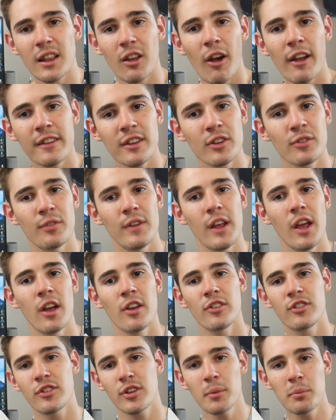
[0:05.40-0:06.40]
like this video,
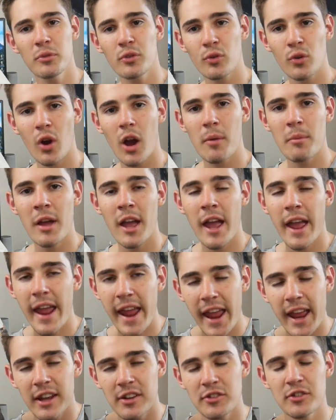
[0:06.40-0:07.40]
subscribe,
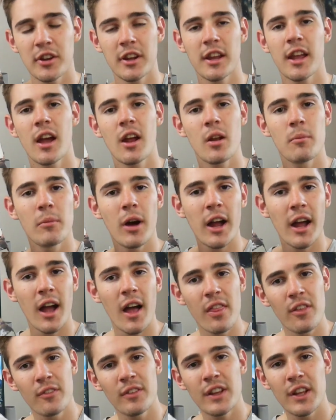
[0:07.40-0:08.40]
and check out my
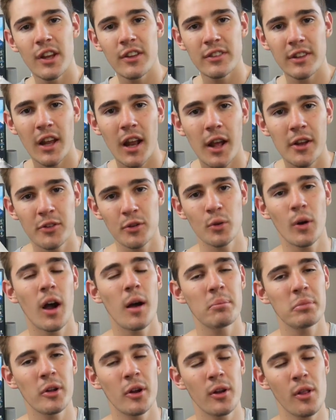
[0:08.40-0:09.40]
other videos that I do
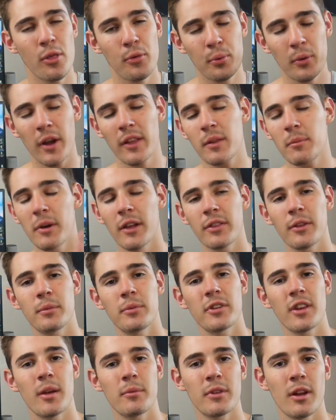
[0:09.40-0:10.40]
upload throughout the month of
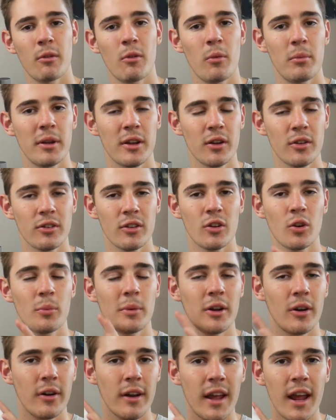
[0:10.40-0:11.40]
September, because it'll
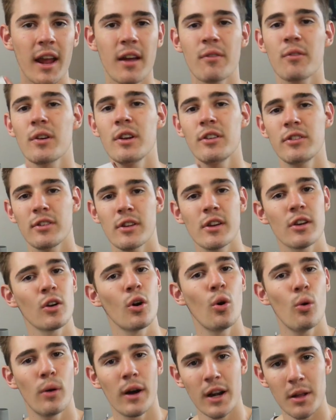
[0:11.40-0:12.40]
be on every
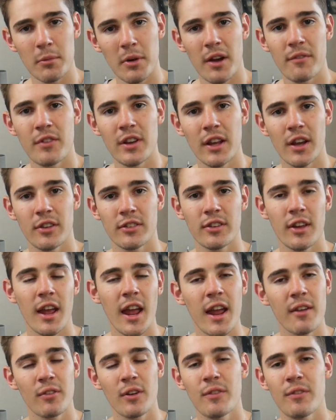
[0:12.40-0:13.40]
single one of my videos, so
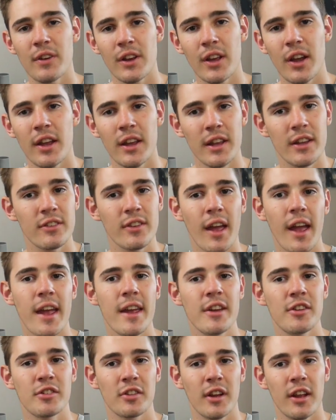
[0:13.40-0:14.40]
every video is
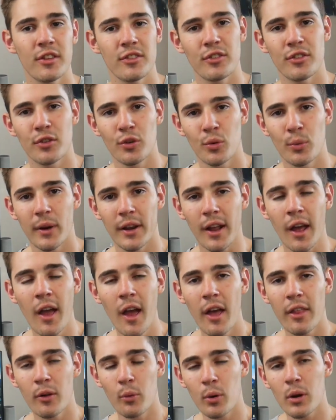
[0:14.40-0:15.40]
a chance to win.
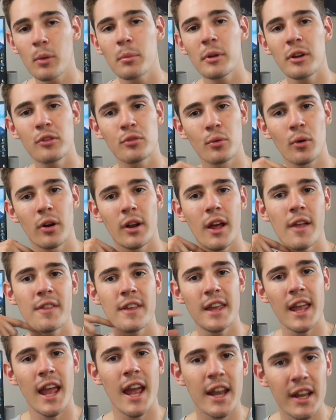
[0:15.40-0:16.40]
The winner will be drawn at
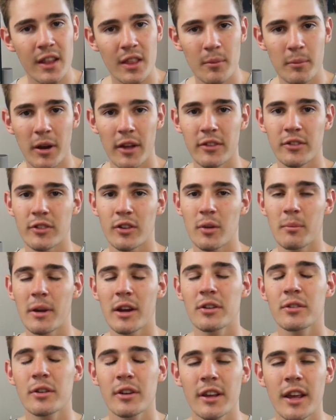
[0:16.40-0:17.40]
the end of the month, so
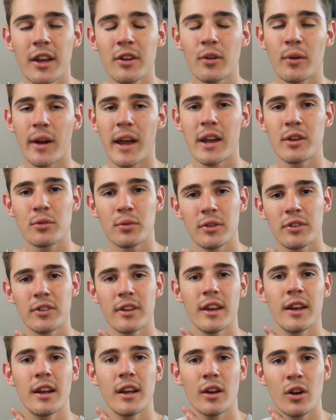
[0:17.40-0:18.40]
make sure to get your entries
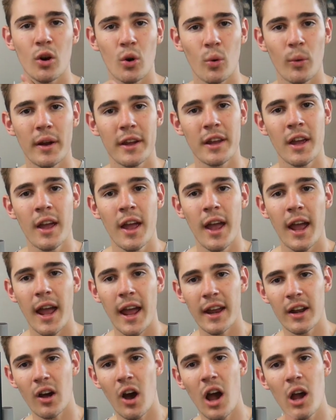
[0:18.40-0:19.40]
in quick,
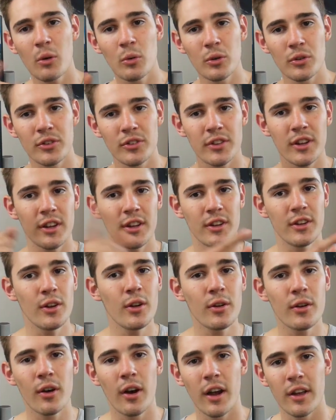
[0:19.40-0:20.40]
and I will see
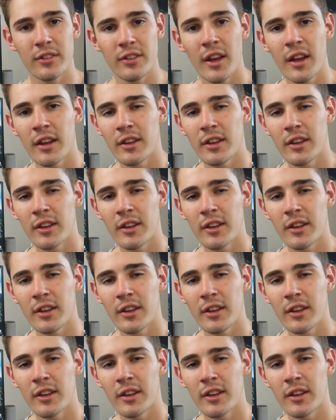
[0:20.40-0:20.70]
you guys